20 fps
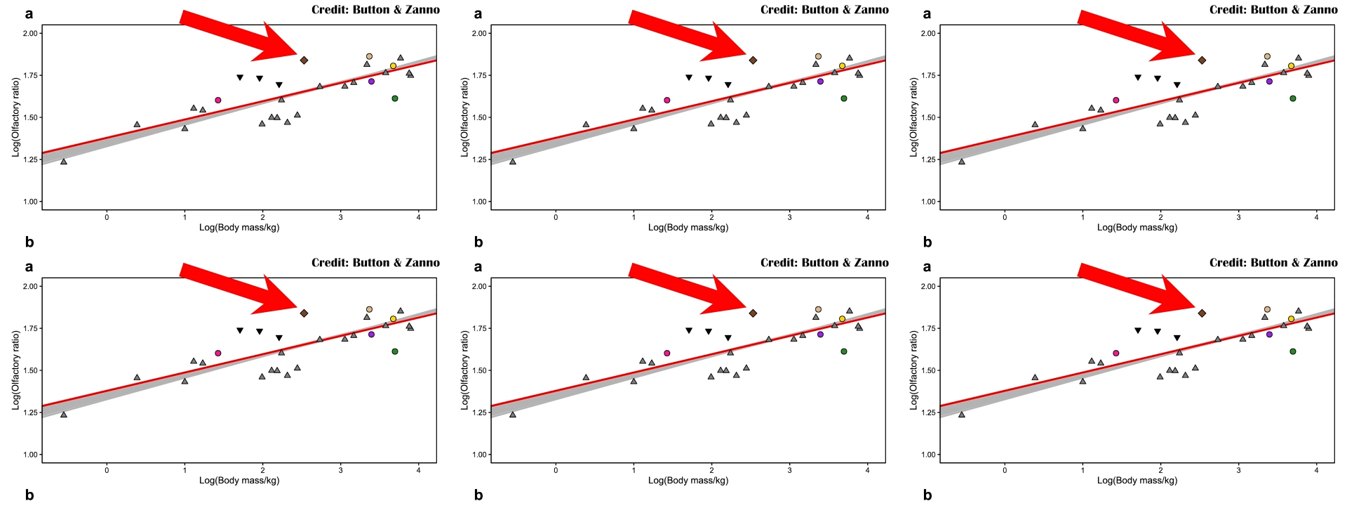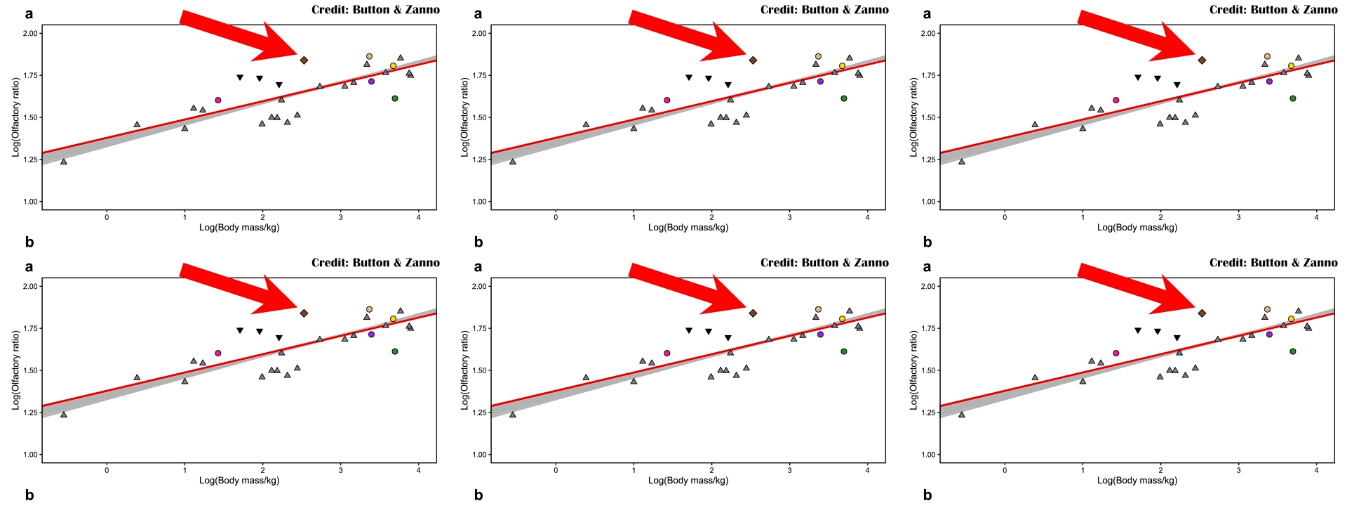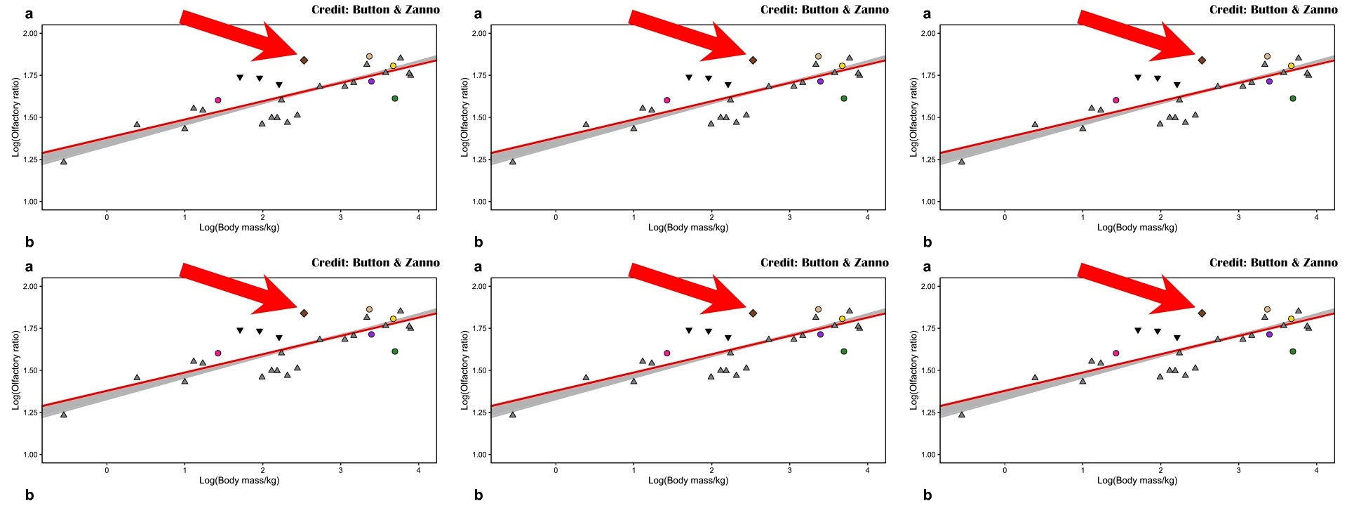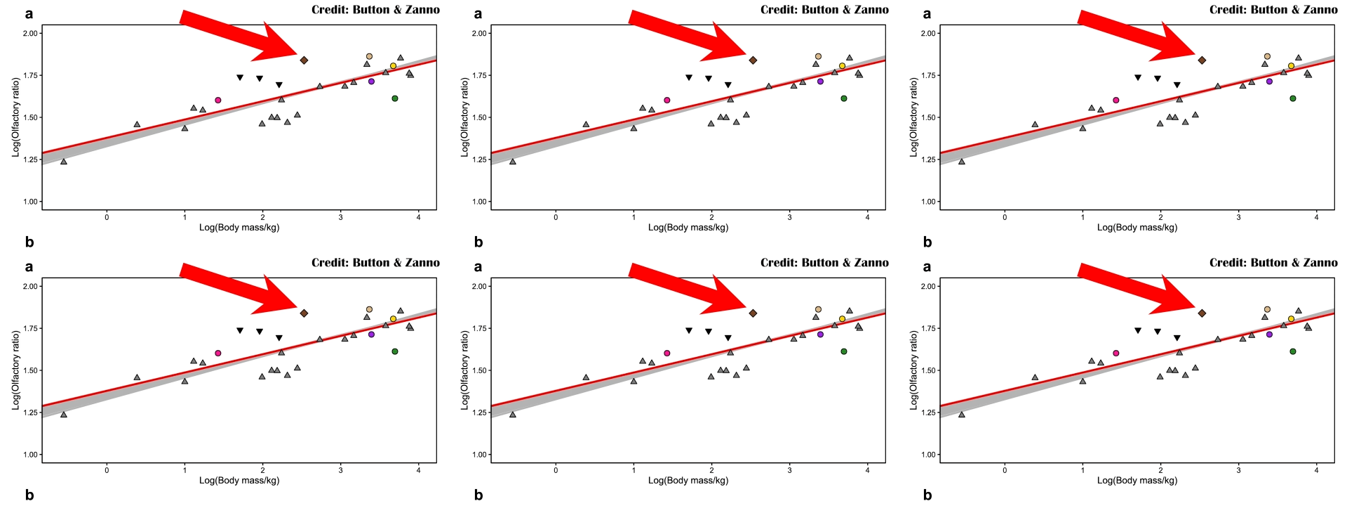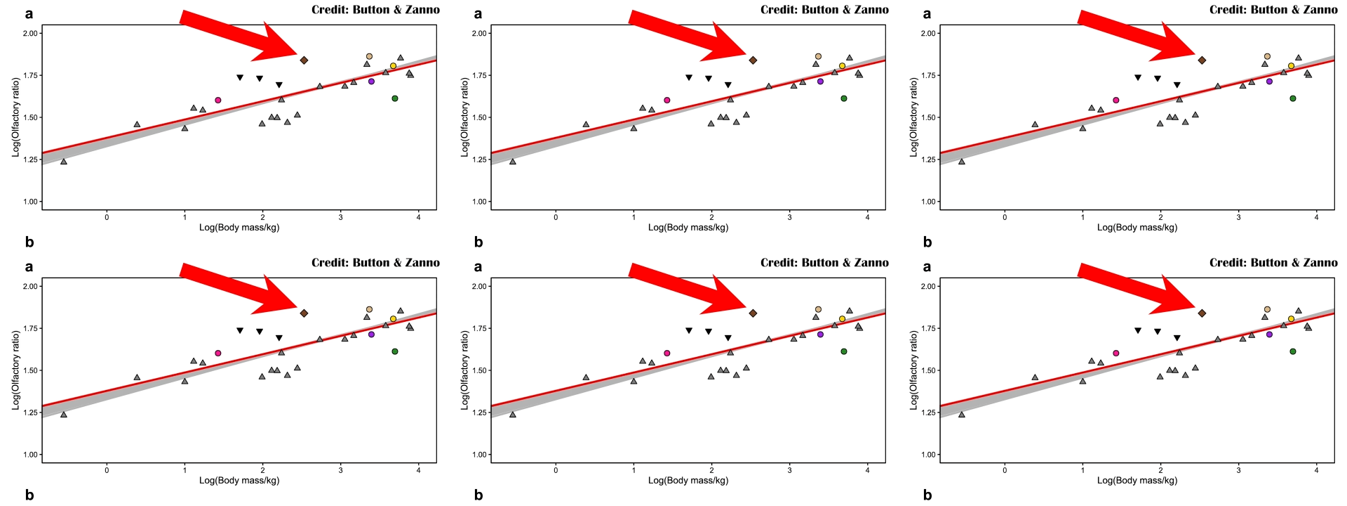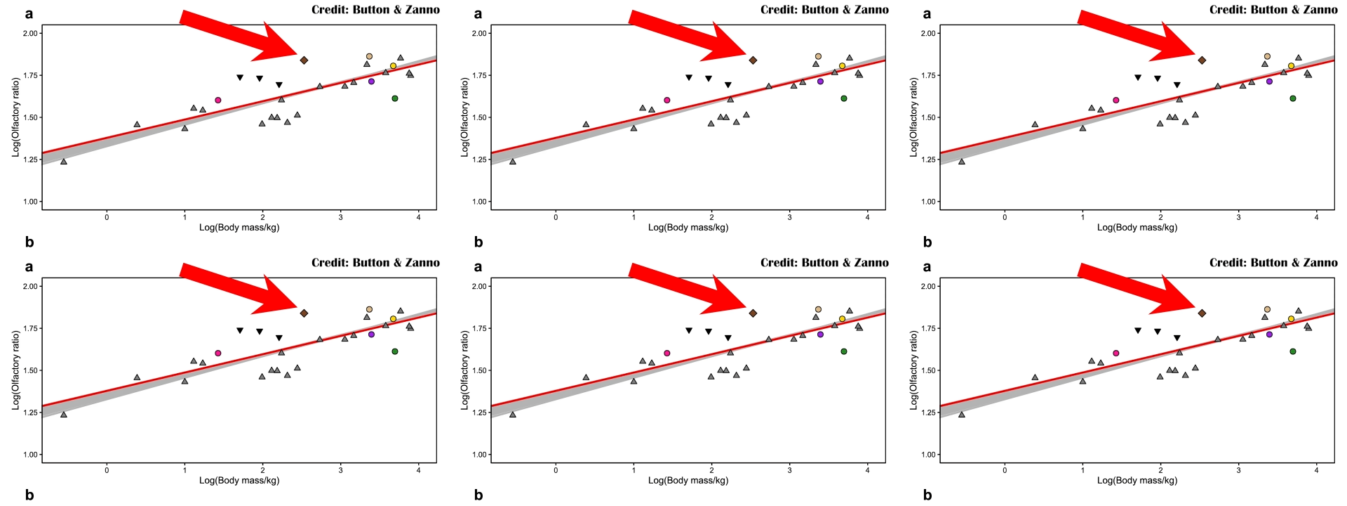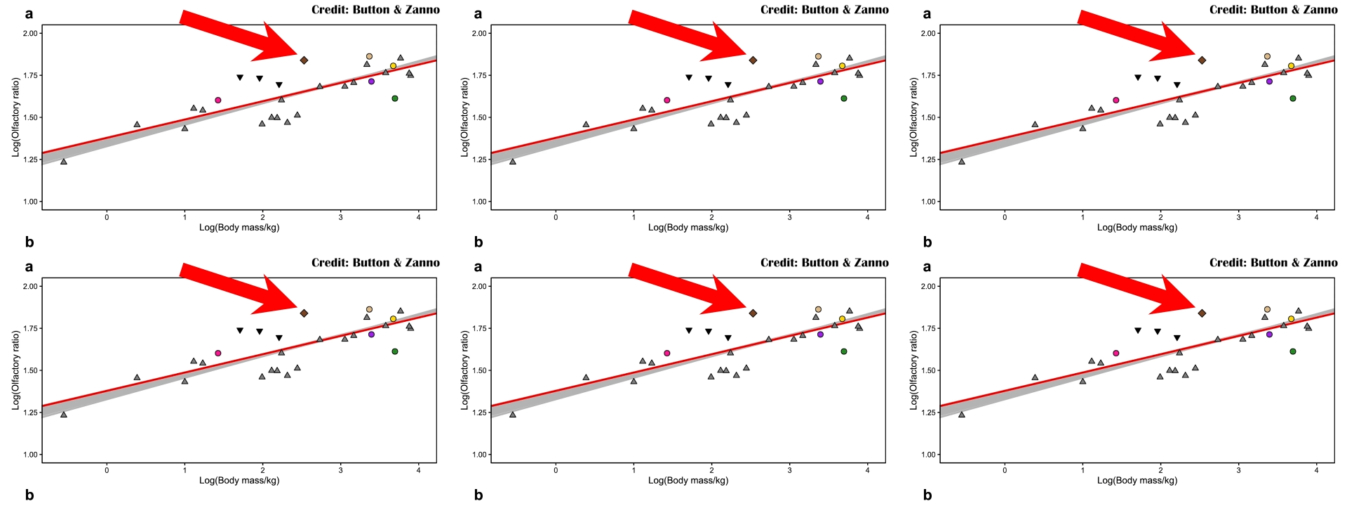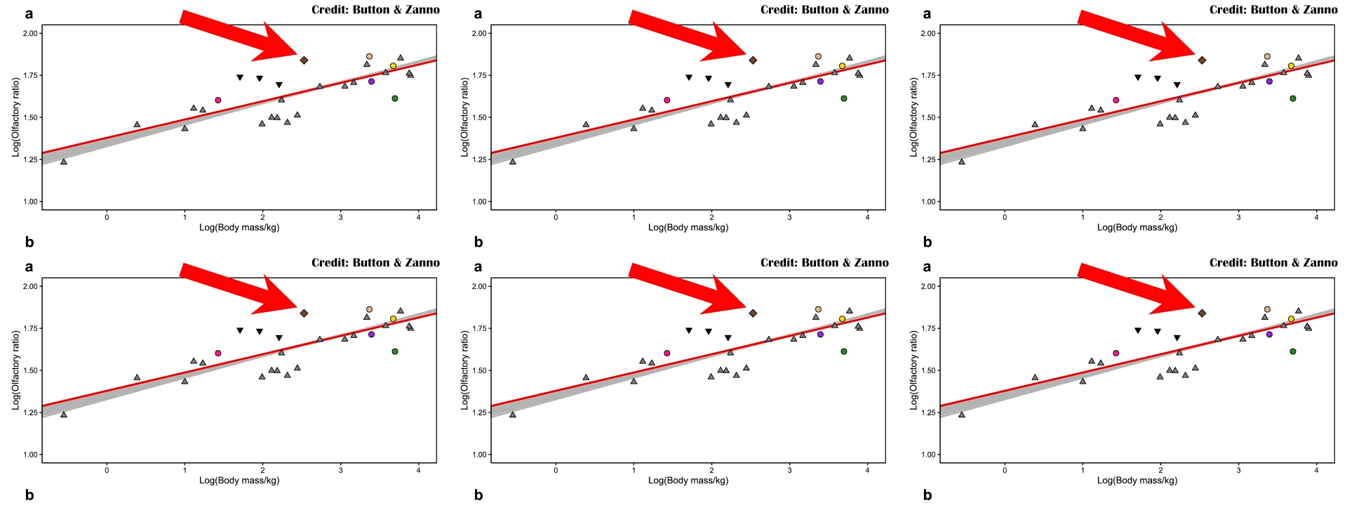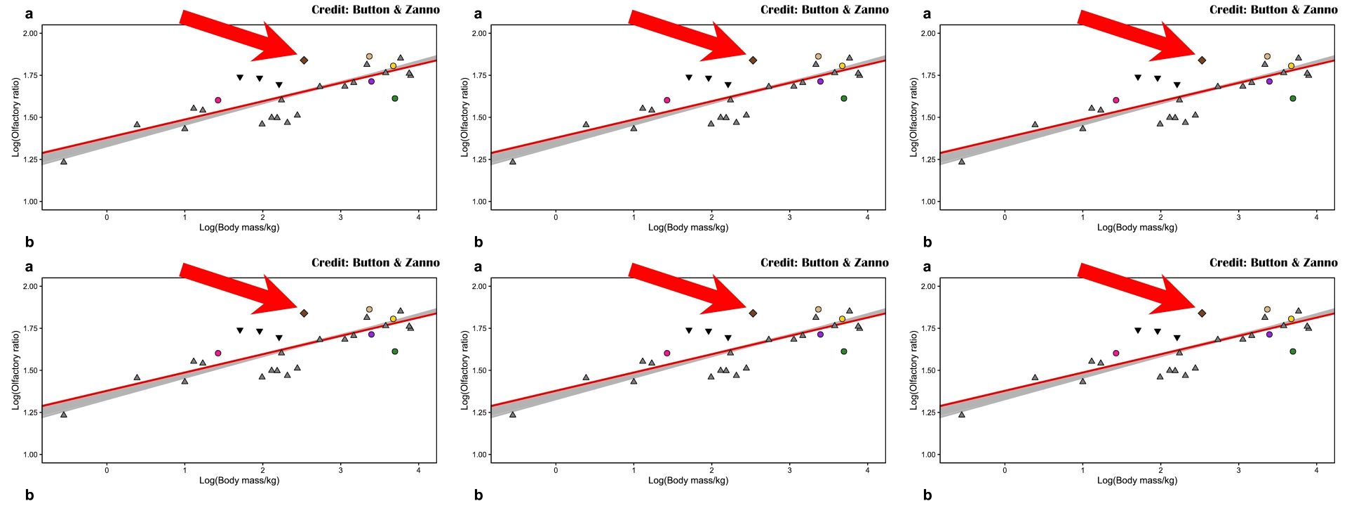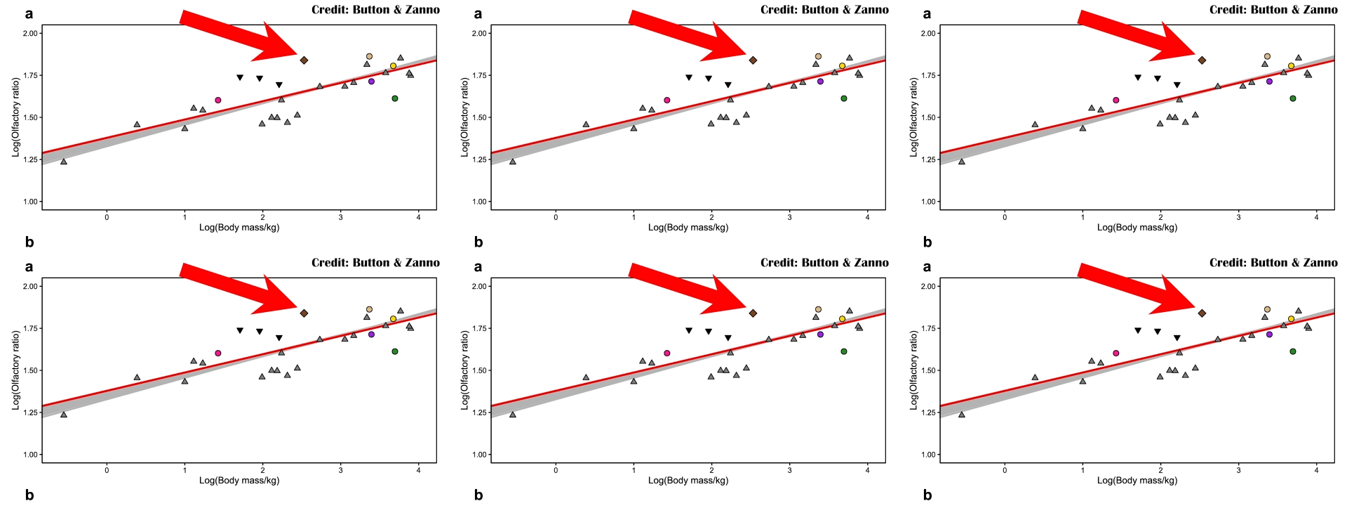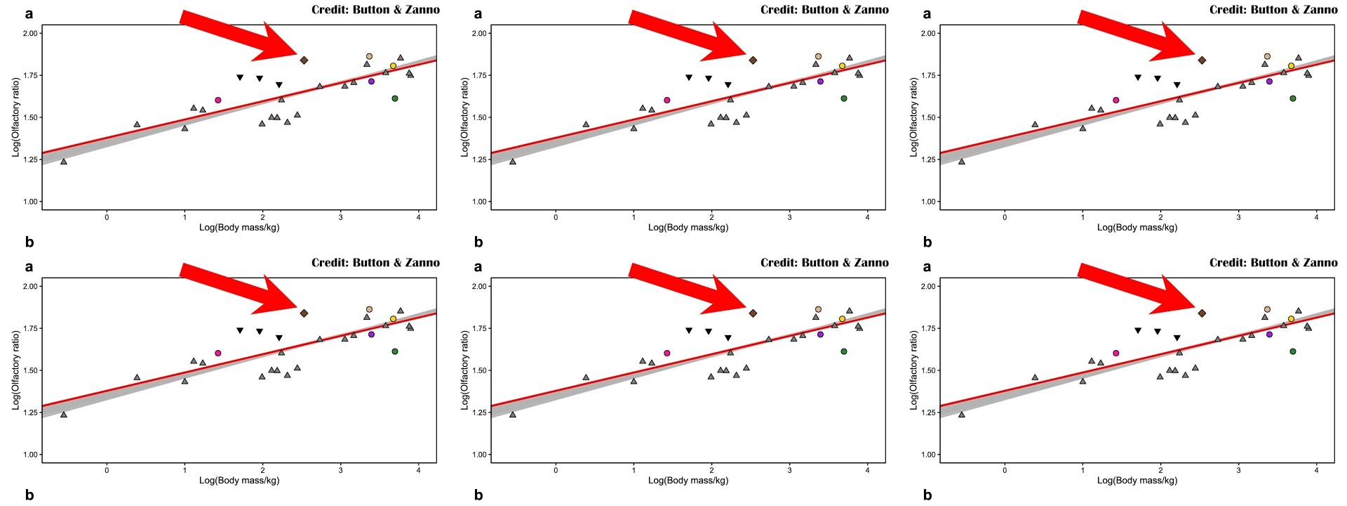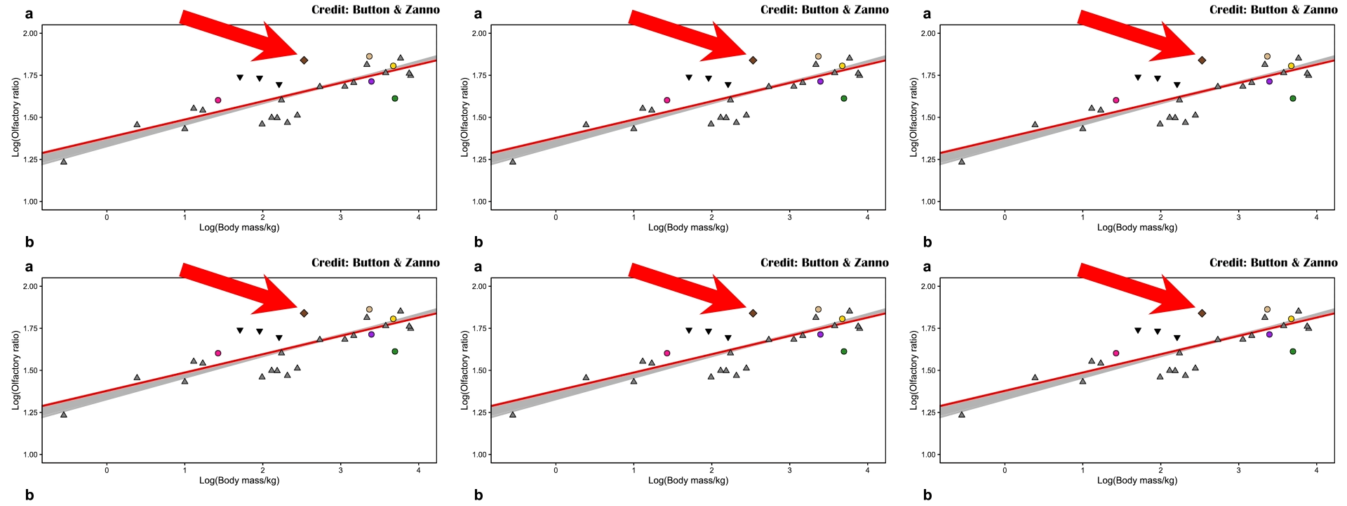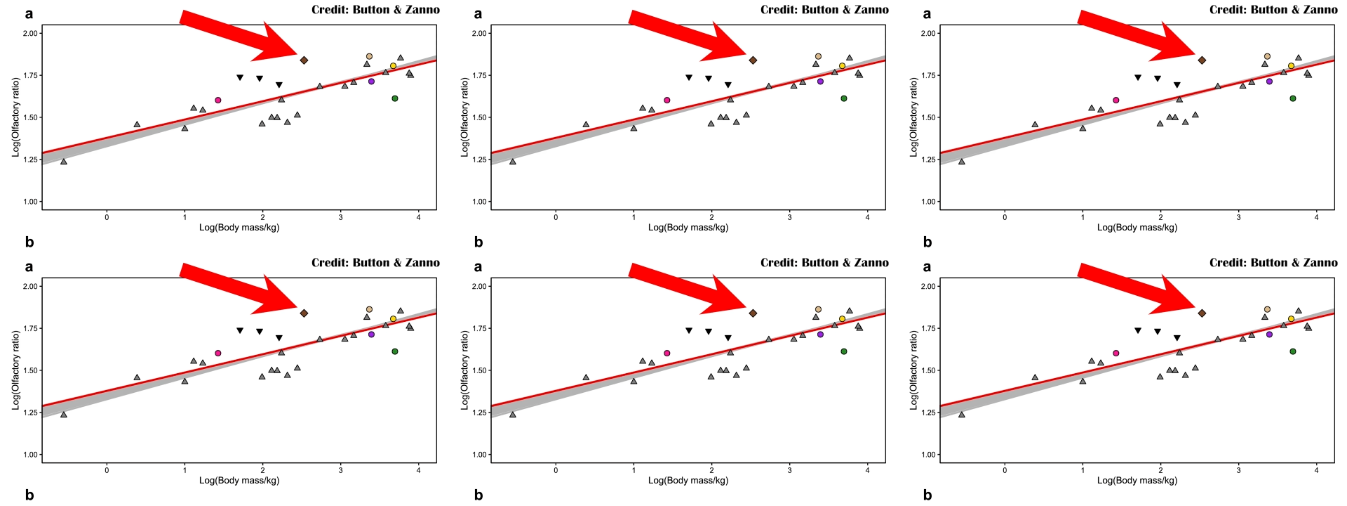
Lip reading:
(no speaker visible)